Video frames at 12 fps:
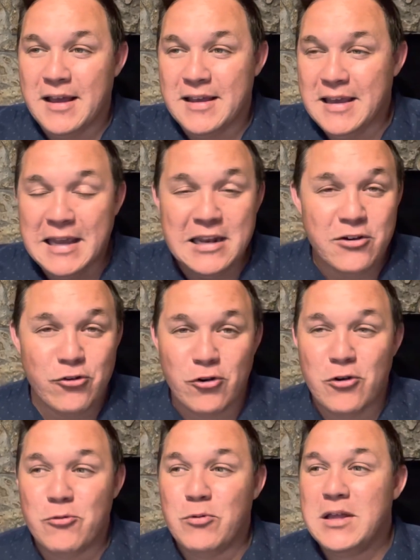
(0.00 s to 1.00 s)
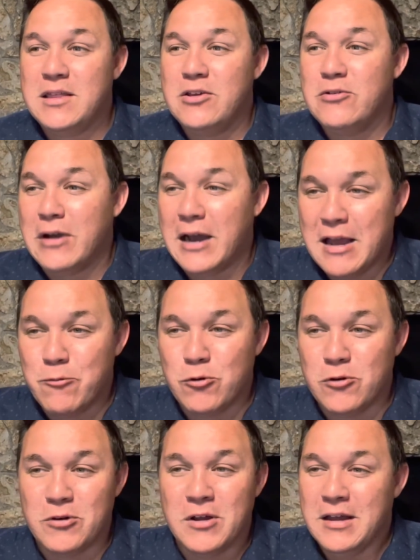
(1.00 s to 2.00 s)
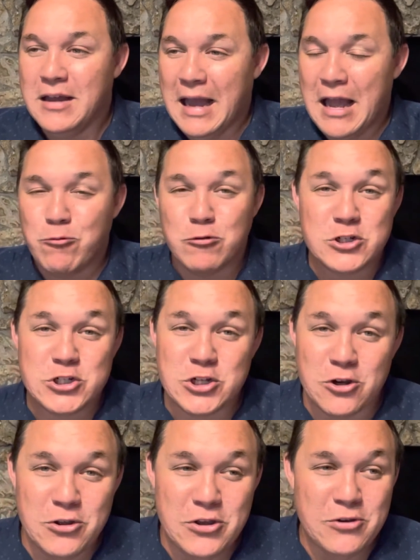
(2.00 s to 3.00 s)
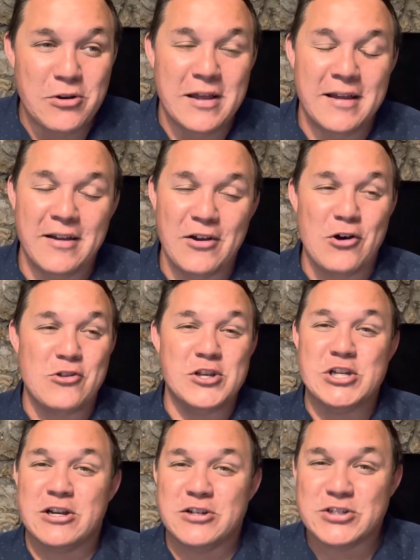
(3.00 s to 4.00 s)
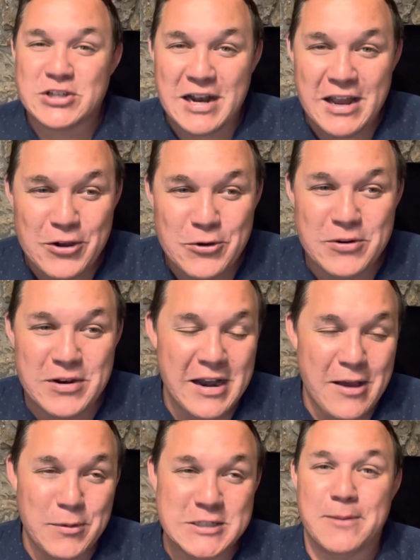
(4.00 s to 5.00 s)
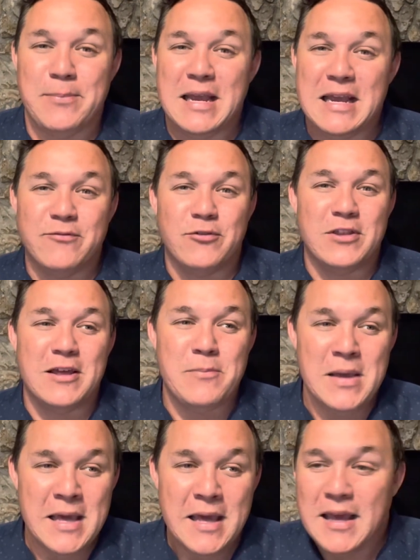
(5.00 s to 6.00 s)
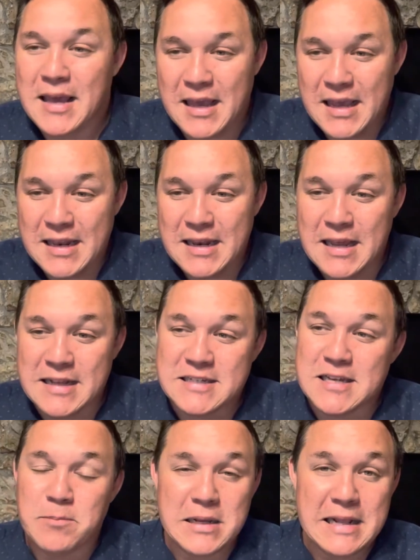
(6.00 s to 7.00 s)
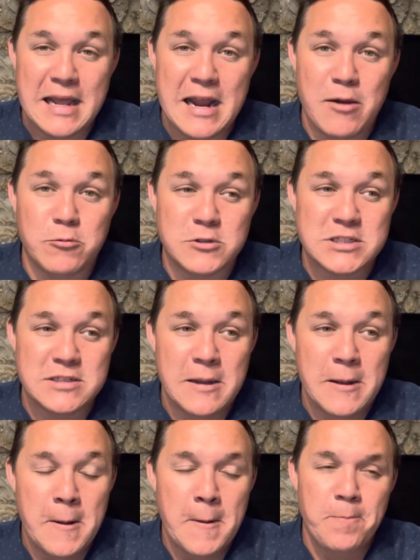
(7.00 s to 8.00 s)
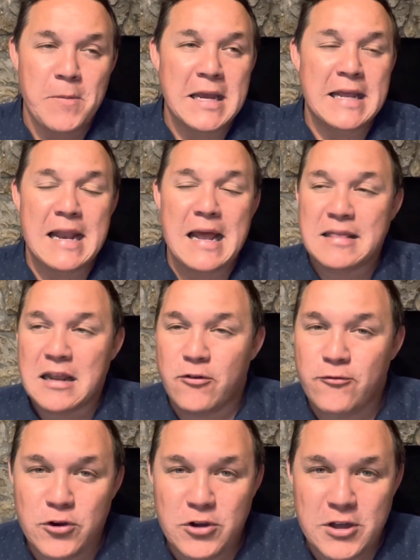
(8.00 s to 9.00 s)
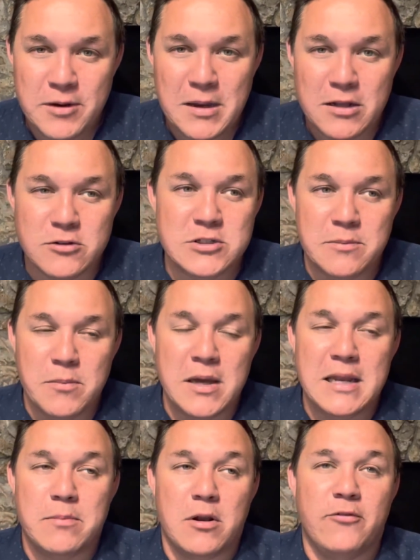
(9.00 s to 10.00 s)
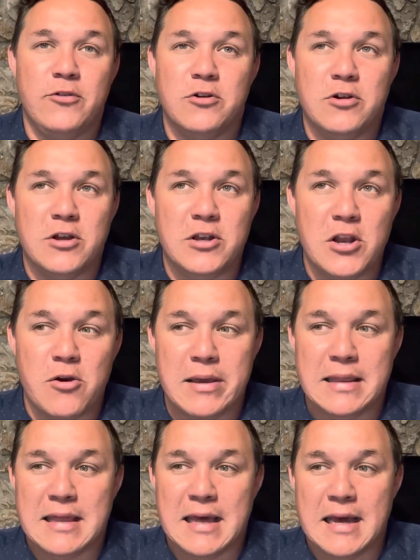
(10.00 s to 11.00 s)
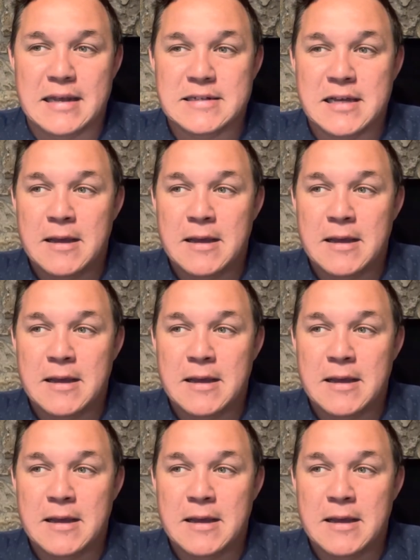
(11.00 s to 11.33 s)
eating crow with you. I will show you all the shares that I own and how much I paid for them. And it's something that I will, again, not that I'll feel good about losing money, but I'll feel good knowing that